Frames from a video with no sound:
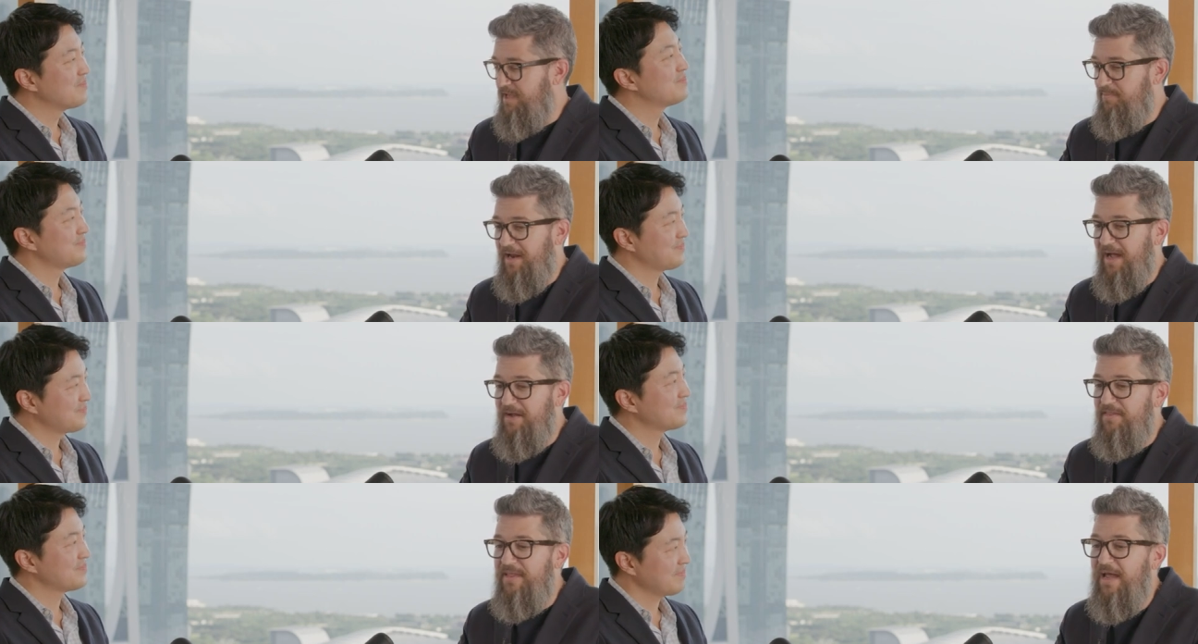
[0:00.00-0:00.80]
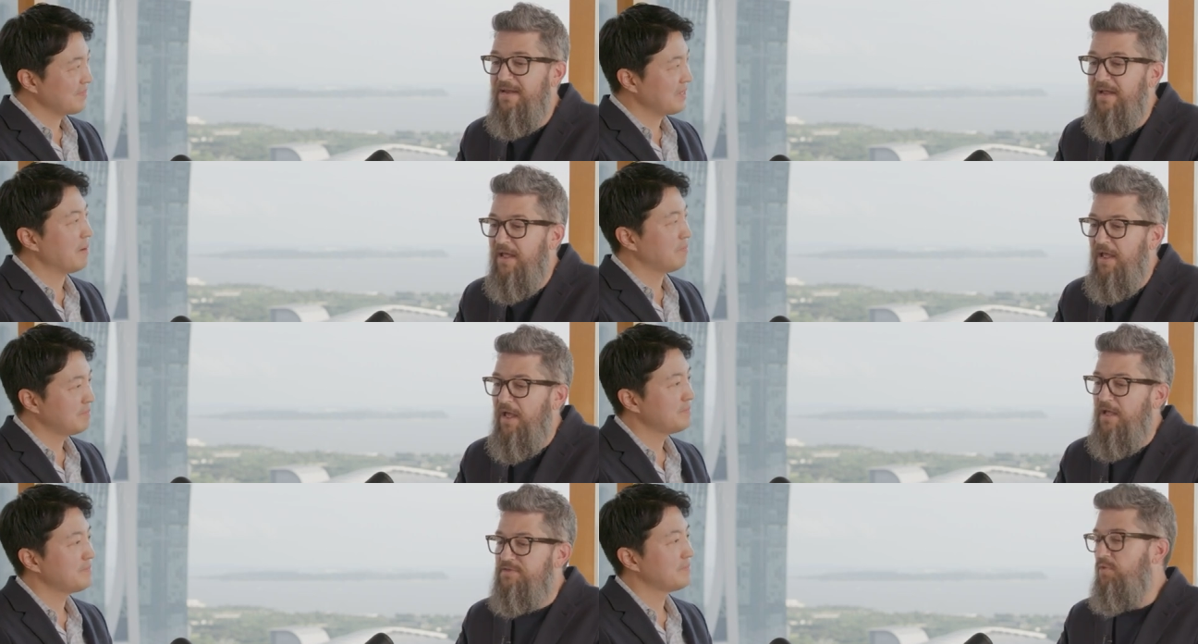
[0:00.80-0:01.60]
Speaker 1: keep an eye on that. Yep.
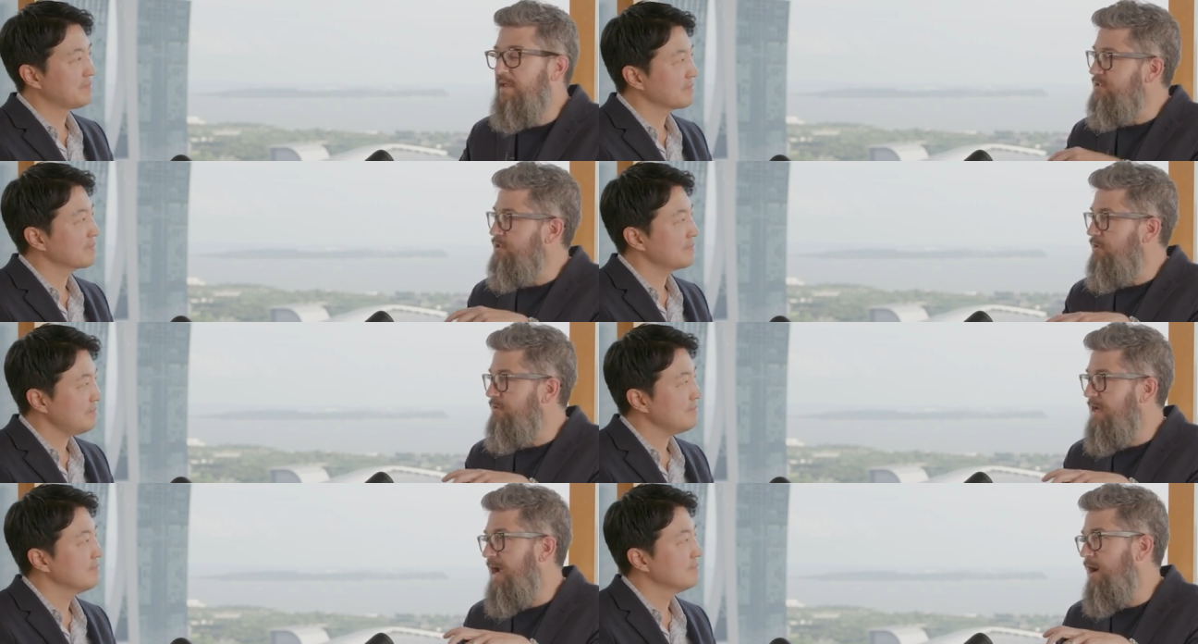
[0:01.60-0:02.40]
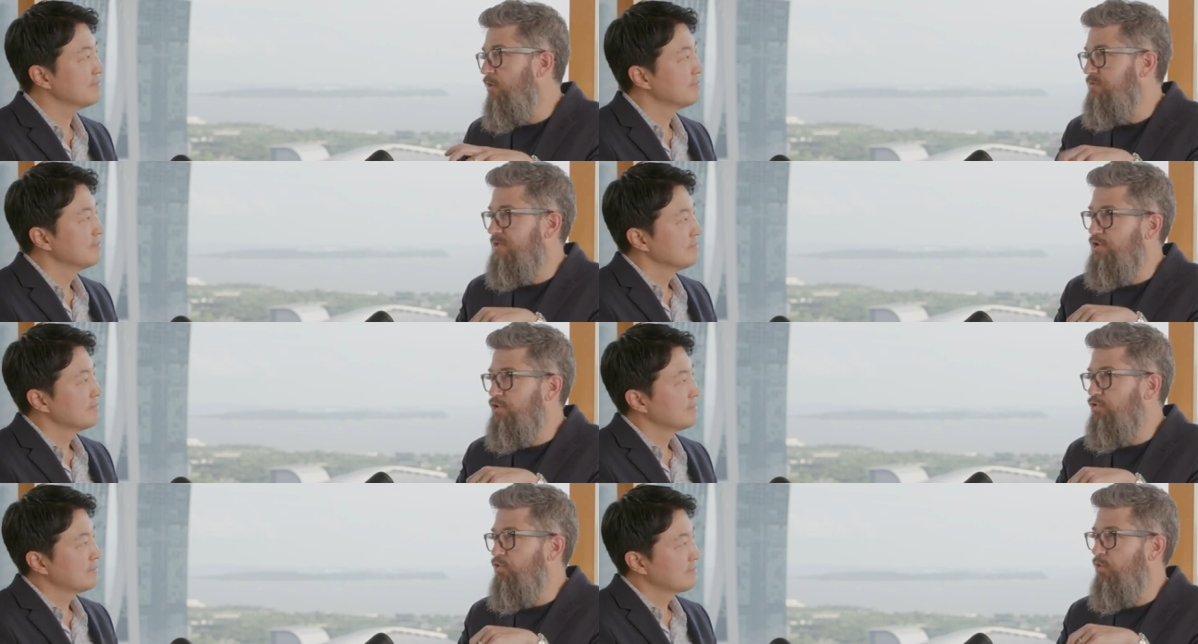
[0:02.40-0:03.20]
So let's turn now
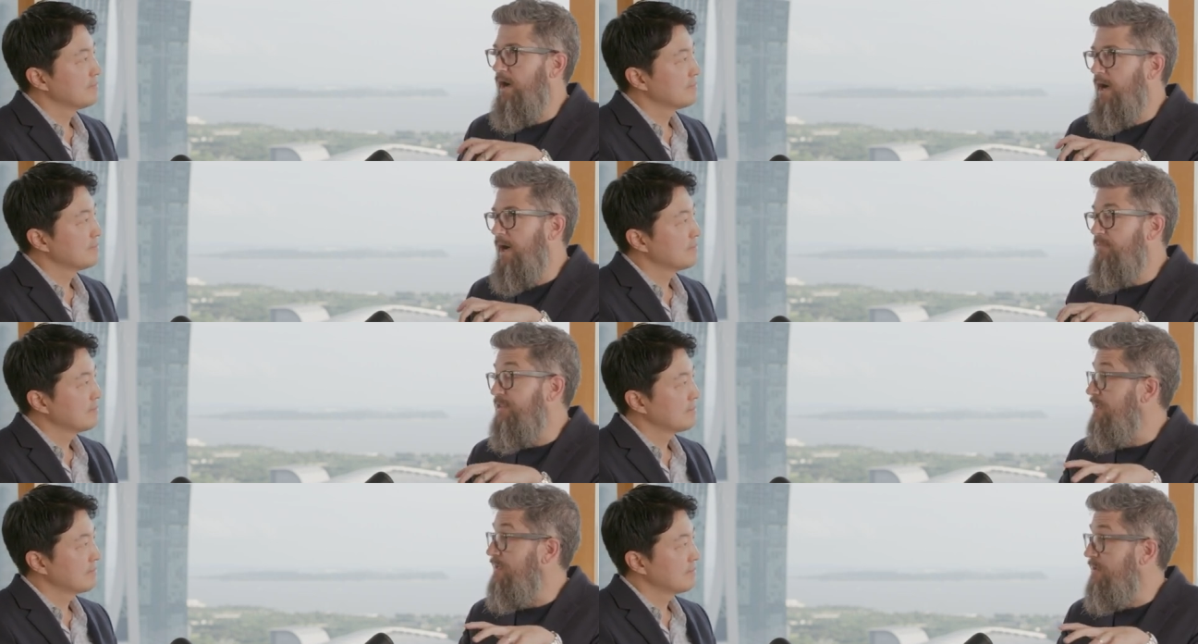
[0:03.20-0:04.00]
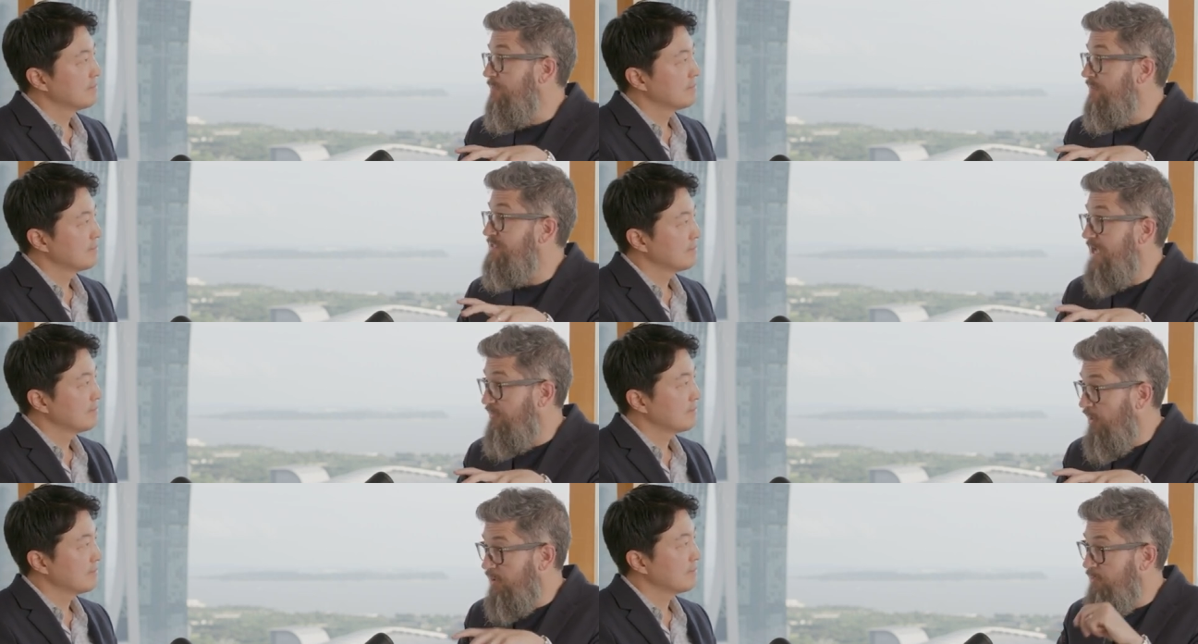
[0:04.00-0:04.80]
to um, the the safe
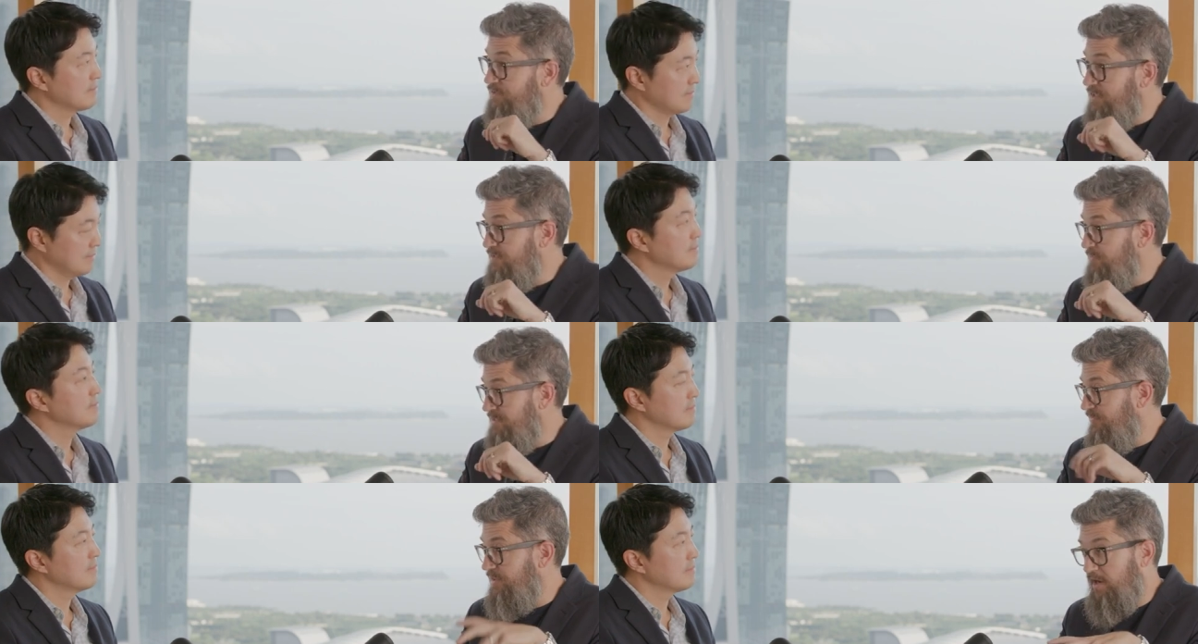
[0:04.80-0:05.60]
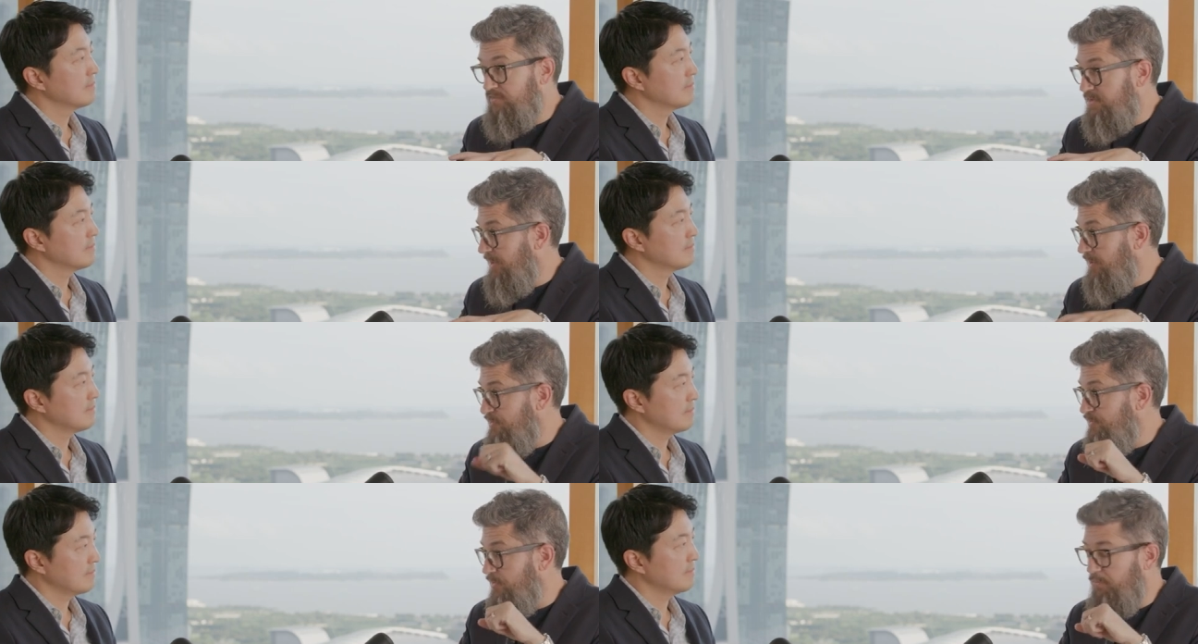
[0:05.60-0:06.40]
harbors and specifically the country by
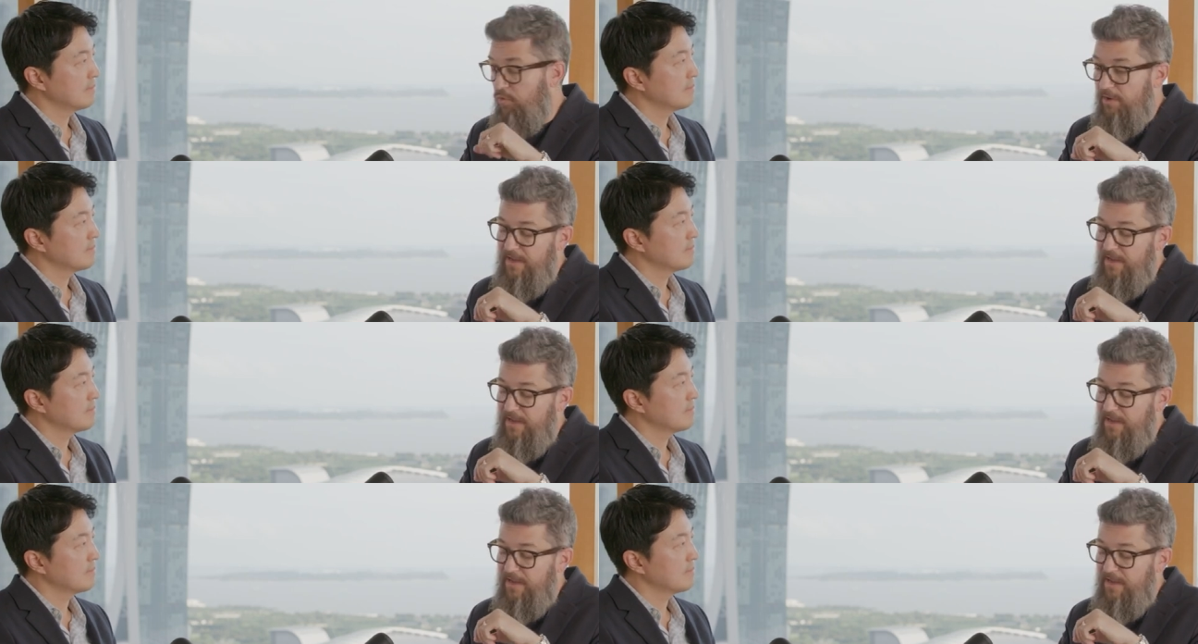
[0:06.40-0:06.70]
country report.